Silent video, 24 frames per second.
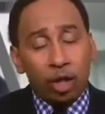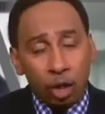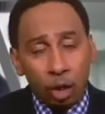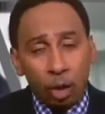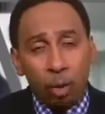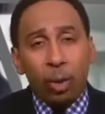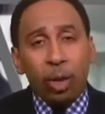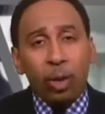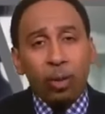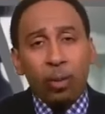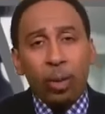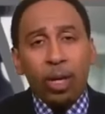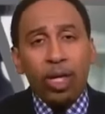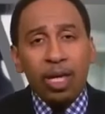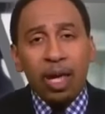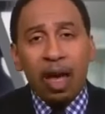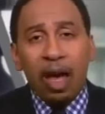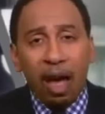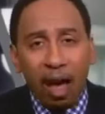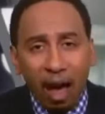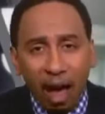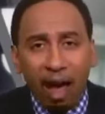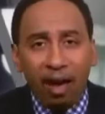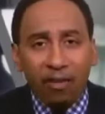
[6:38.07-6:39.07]
Do it when
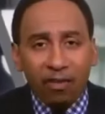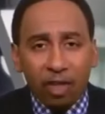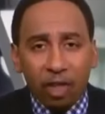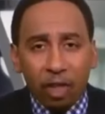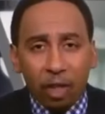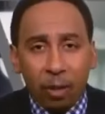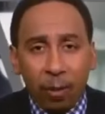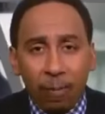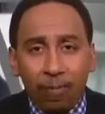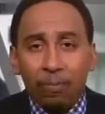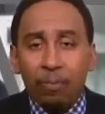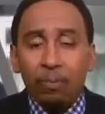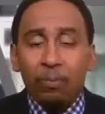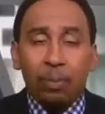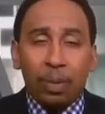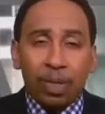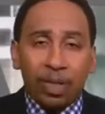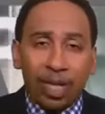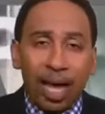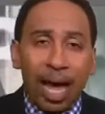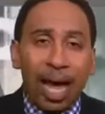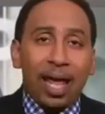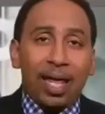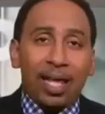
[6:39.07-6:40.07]
you have to,
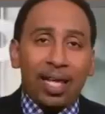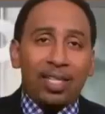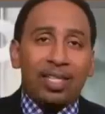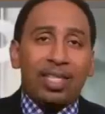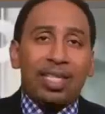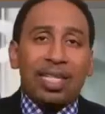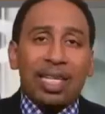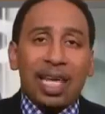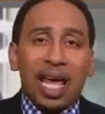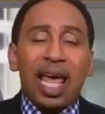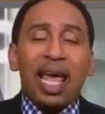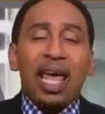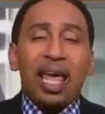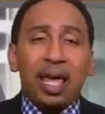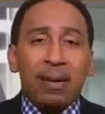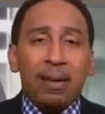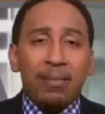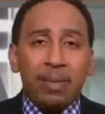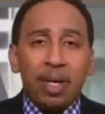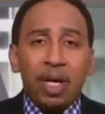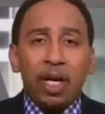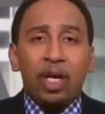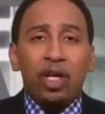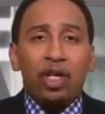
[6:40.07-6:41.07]
but that his
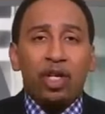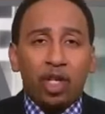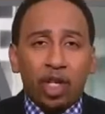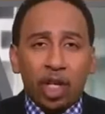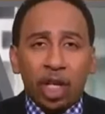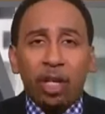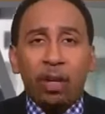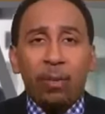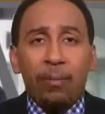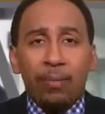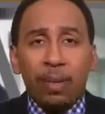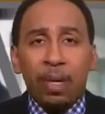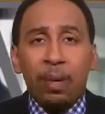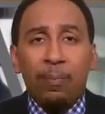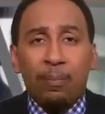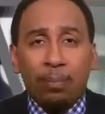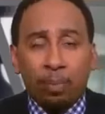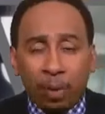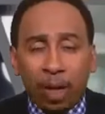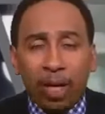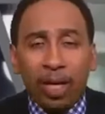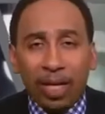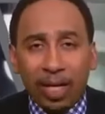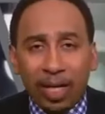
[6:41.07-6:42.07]
game shouldn't be
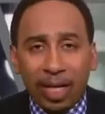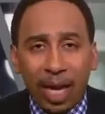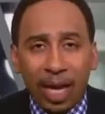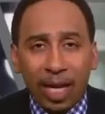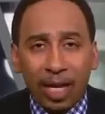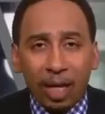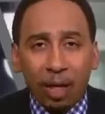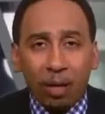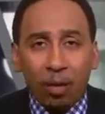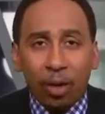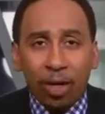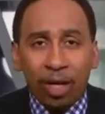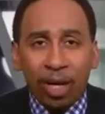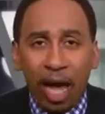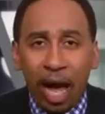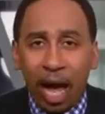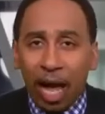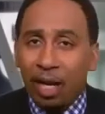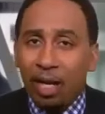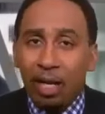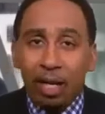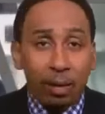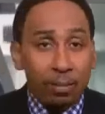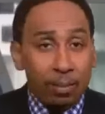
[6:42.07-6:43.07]
predicated on
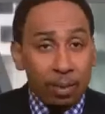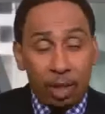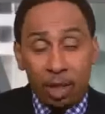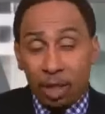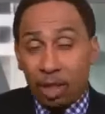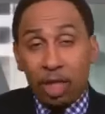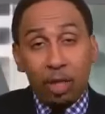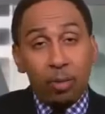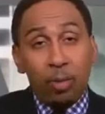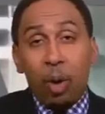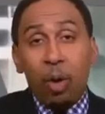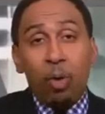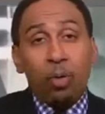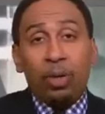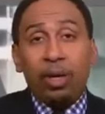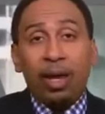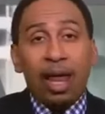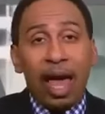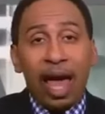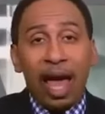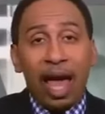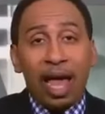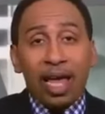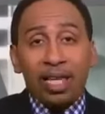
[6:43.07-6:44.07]
that, because he won't
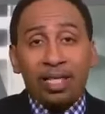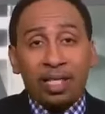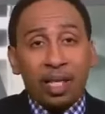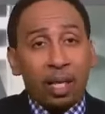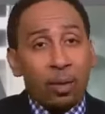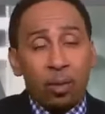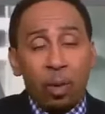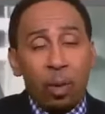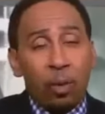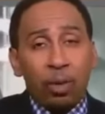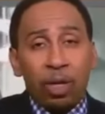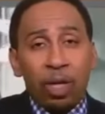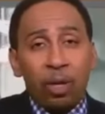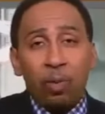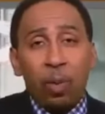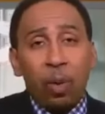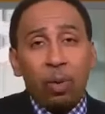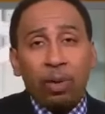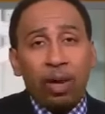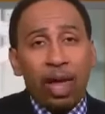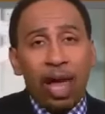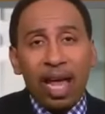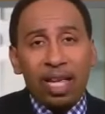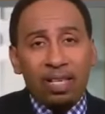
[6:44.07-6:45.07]
last. He
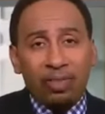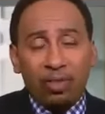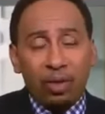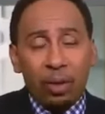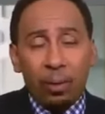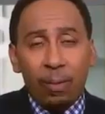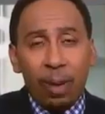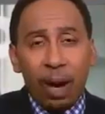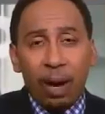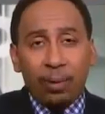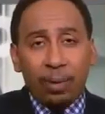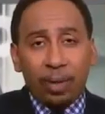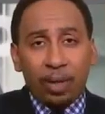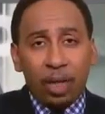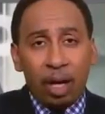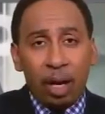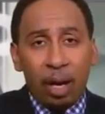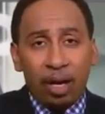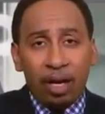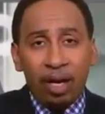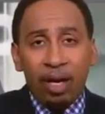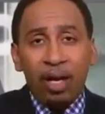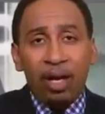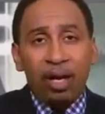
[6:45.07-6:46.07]
won't last for the
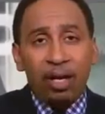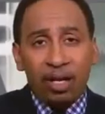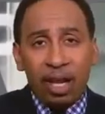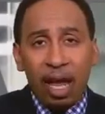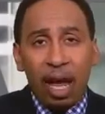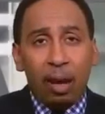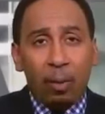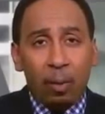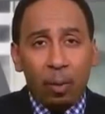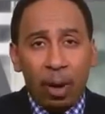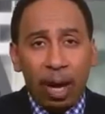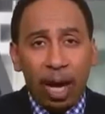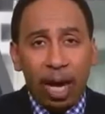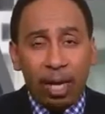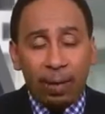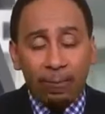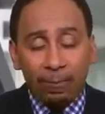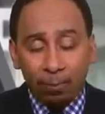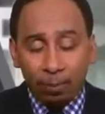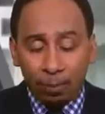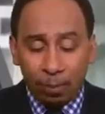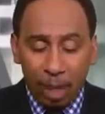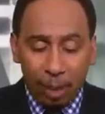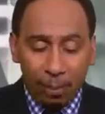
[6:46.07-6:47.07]
marathon that way.
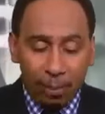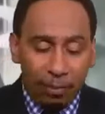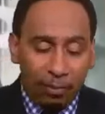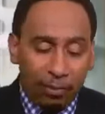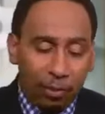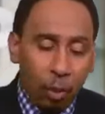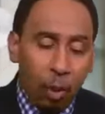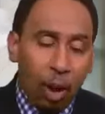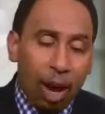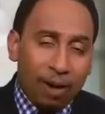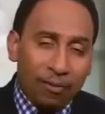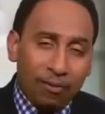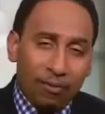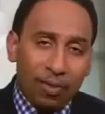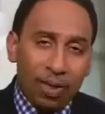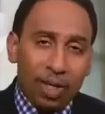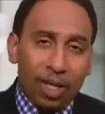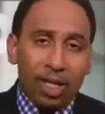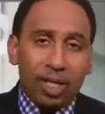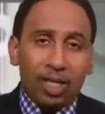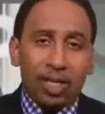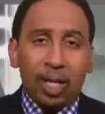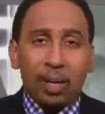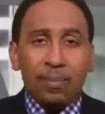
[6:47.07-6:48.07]
And before I
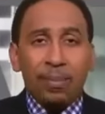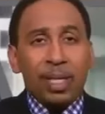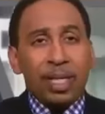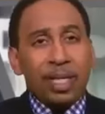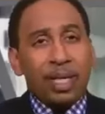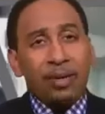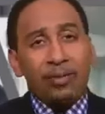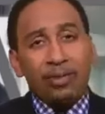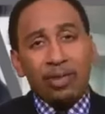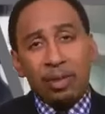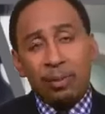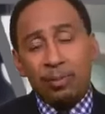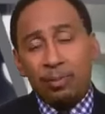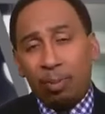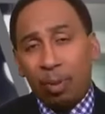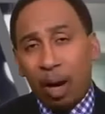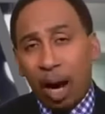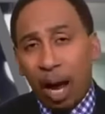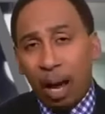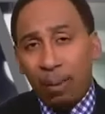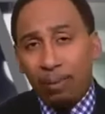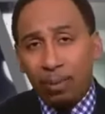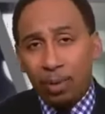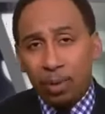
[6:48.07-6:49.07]
finish, let me give some
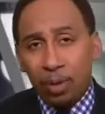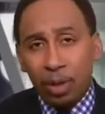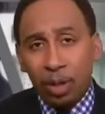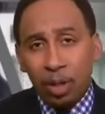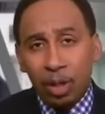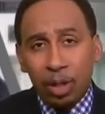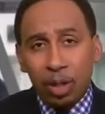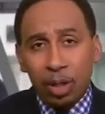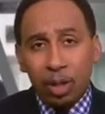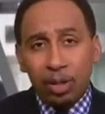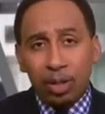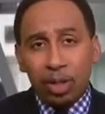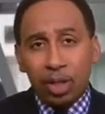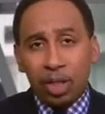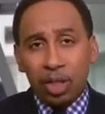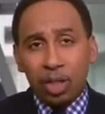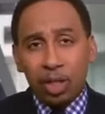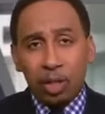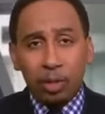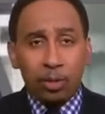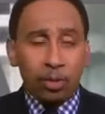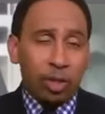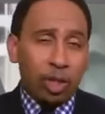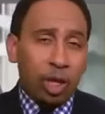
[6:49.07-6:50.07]
props to
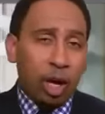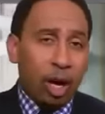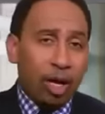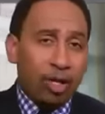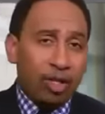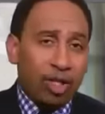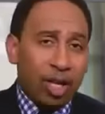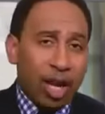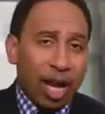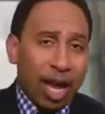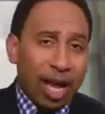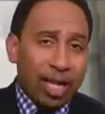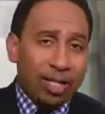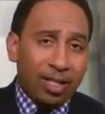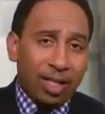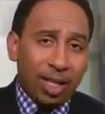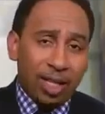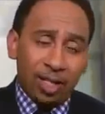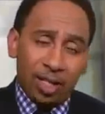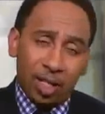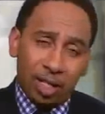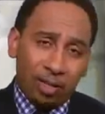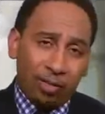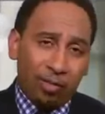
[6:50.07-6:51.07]
the Utah Jazz.
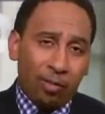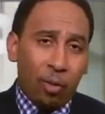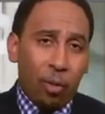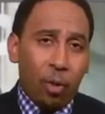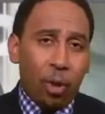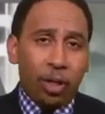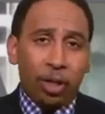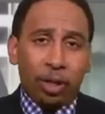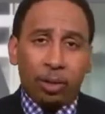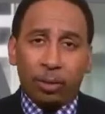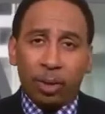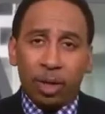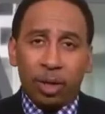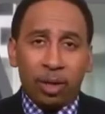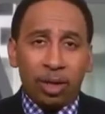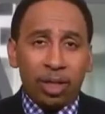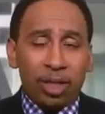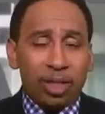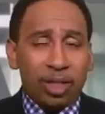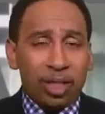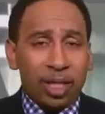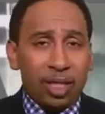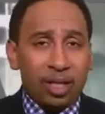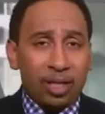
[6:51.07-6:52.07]
They're just 4-3
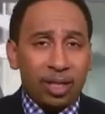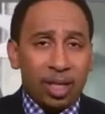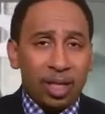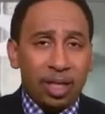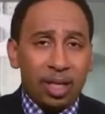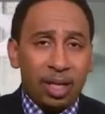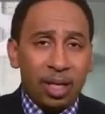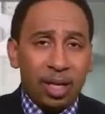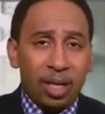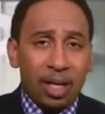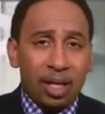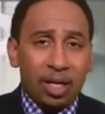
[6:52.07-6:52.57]
on the season.